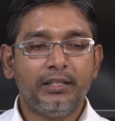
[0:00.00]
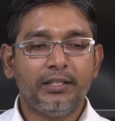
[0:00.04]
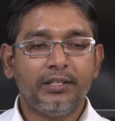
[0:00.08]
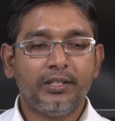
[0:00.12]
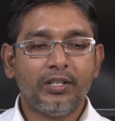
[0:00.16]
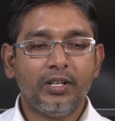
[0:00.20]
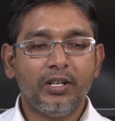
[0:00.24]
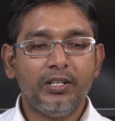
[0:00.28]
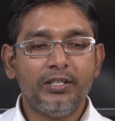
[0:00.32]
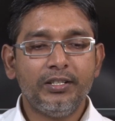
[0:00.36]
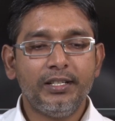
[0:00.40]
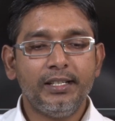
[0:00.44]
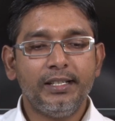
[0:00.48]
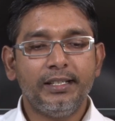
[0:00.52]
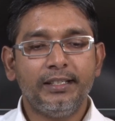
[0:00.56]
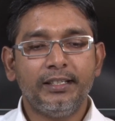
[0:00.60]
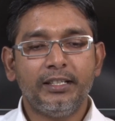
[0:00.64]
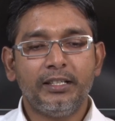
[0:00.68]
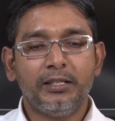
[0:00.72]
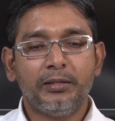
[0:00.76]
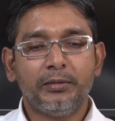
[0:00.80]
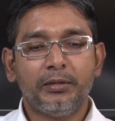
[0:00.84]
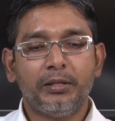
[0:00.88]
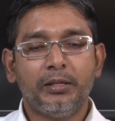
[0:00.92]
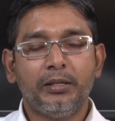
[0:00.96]
that short
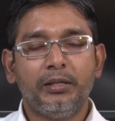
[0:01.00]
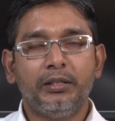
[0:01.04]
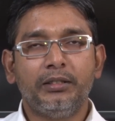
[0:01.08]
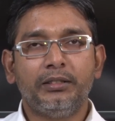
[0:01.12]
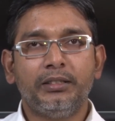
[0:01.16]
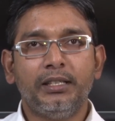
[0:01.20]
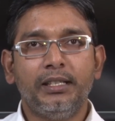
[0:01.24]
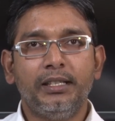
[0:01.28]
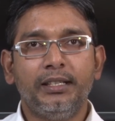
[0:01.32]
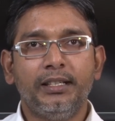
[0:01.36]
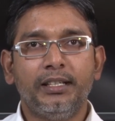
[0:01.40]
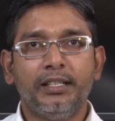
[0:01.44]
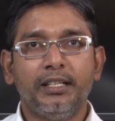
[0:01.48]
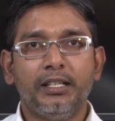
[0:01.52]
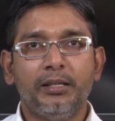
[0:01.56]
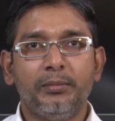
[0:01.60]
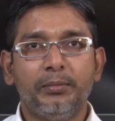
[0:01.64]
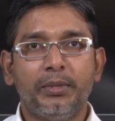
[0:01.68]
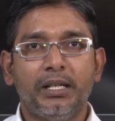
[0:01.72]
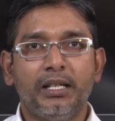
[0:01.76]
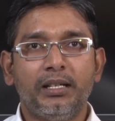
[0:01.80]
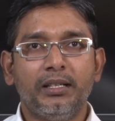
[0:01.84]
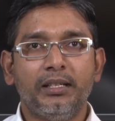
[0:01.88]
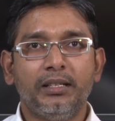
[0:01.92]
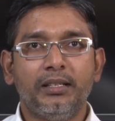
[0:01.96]
cylinder, uh, cylindrical
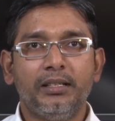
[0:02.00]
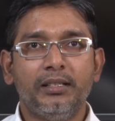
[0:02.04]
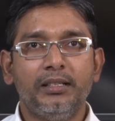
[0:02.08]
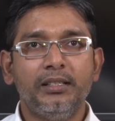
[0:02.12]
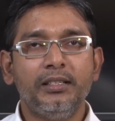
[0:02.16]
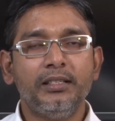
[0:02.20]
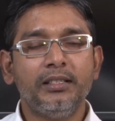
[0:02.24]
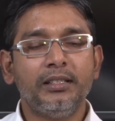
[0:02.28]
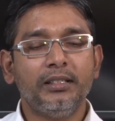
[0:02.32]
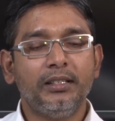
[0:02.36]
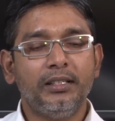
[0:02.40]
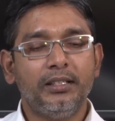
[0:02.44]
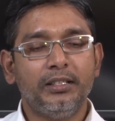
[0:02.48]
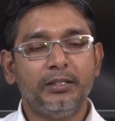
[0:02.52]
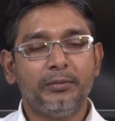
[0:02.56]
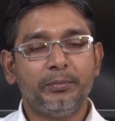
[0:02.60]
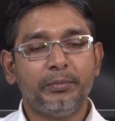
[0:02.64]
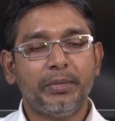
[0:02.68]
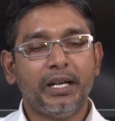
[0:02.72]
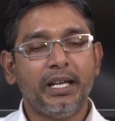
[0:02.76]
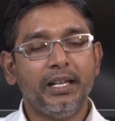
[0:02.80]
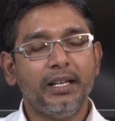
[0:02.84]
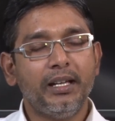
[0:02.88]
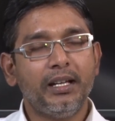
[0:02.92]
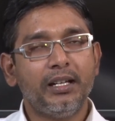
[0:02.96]
particles is
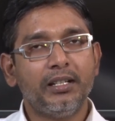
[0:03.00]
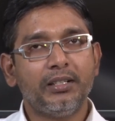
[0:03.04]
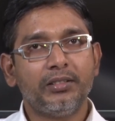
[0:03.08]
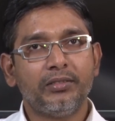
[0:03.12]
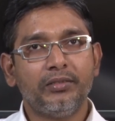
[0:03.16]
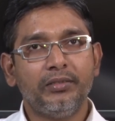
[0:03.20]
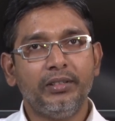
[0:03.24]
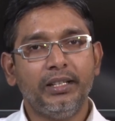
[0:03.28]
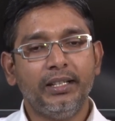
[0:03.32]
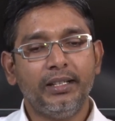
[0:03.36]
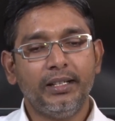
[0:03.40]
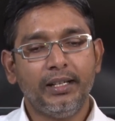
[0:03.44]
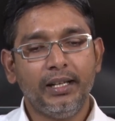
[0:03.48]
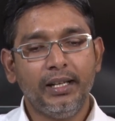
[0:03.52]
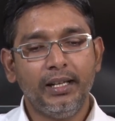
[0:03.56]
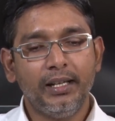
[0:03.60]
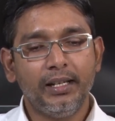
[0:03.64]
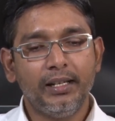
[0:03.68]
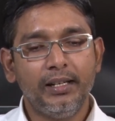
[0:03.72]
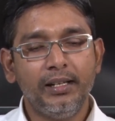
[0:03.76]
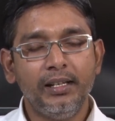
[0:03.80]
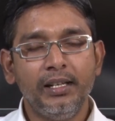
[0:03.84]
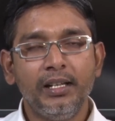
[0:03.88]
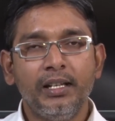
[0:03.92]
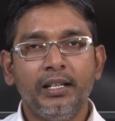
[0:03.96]
pi r square
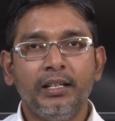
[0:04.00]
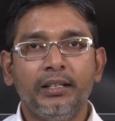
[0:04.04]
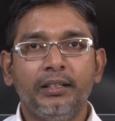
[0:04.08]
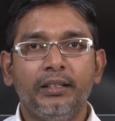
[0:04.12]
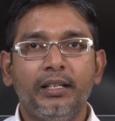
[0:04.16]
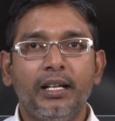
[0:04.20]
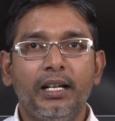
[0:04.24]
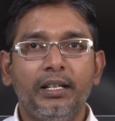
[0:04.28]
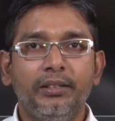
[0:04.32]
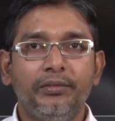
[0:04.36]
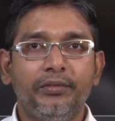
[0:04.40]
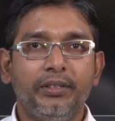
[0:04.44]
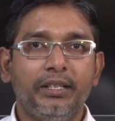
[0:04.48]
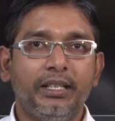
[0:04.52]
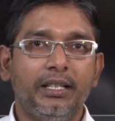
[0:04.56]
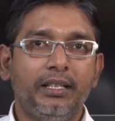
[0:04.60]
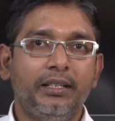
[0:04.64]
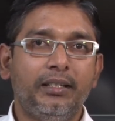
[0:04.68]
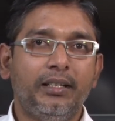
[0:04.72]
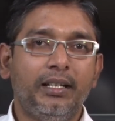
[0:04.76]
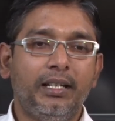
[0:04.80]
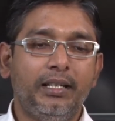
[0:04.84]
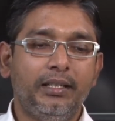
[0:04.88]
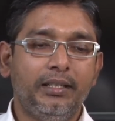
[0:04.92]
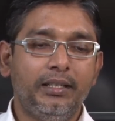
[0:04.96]
L that we
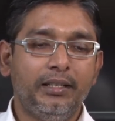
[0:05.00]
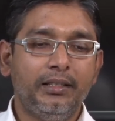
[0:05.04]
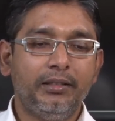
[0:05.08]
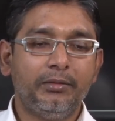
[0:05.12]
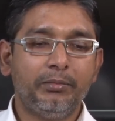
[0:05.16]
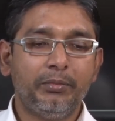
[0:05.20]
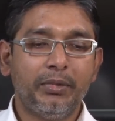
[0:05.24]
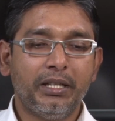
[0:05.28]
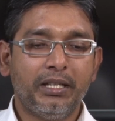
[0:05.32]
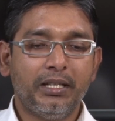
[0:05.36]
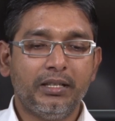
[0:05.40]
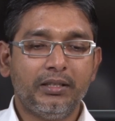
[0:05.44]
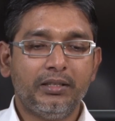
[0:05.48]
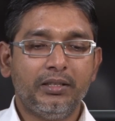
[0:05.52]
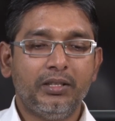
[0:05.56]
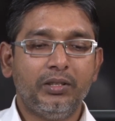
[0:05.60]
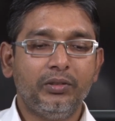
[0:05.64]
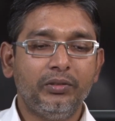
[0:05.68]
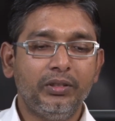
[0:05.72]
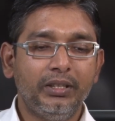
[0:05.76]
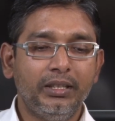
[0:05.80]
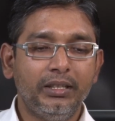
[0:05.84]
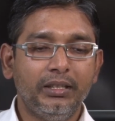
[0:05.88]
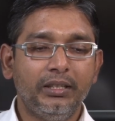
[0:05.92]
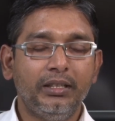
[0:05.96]
can write is because
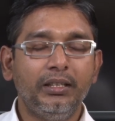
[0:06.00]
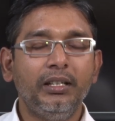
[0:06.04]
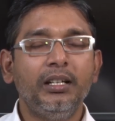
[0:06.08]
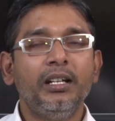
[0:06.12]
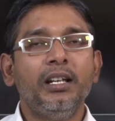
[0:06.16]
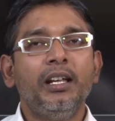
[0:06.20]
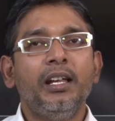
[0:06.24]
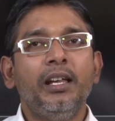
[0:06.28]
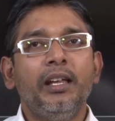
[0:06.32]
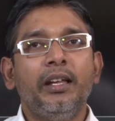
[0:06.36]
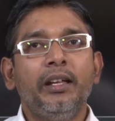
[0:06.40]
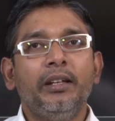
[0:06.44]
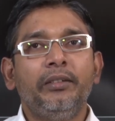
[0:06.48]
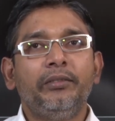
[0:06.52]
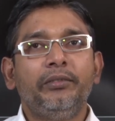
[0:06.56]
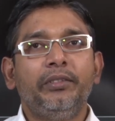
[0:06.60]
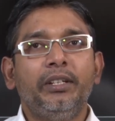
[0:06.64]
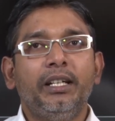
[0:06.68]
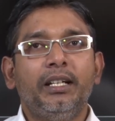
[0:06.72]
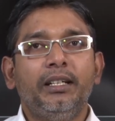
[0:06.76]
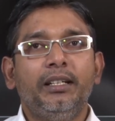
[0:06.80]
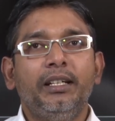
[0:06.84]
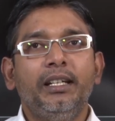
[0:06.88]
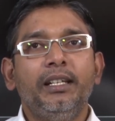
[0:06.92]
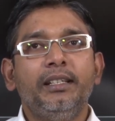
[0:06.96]
now here
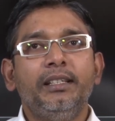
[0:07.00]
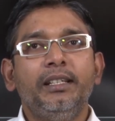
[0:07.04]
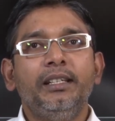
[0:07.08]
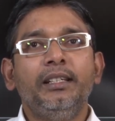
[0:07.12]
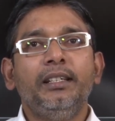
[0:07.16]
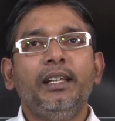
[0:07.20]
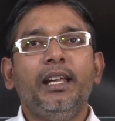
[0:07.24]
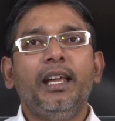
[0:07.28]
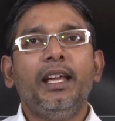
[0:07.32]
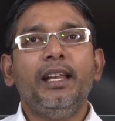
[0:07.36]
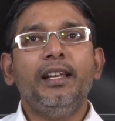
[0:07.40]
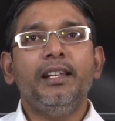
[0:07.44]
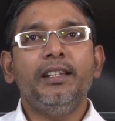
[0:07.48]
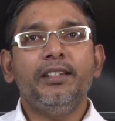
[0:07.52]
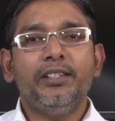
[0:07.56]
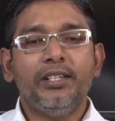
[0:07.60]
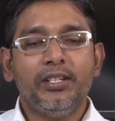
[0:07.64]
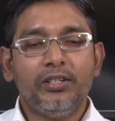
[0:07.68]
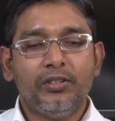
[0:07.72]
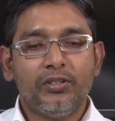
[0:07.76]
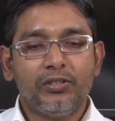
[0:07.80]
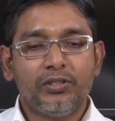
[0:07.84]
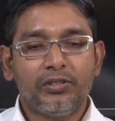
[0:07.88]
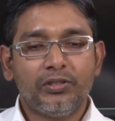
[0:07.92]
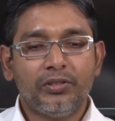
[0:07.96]
we are taking L is
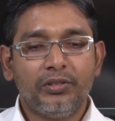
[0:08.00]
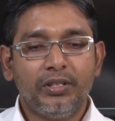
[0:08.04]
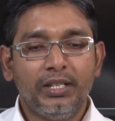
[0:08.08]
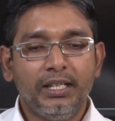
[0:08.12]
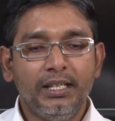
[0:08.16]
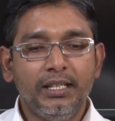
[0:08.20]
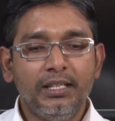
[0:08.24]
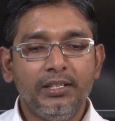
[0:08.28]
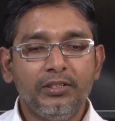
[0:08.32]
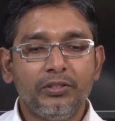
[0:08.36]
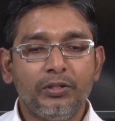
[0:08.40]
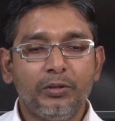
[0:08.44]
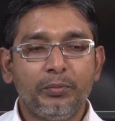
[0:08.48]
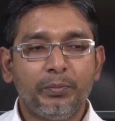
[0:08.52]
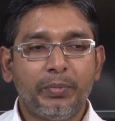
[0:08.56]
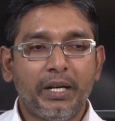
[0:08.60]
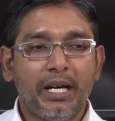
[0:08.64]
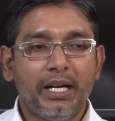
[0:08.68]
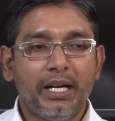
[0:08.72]
equals to D. So,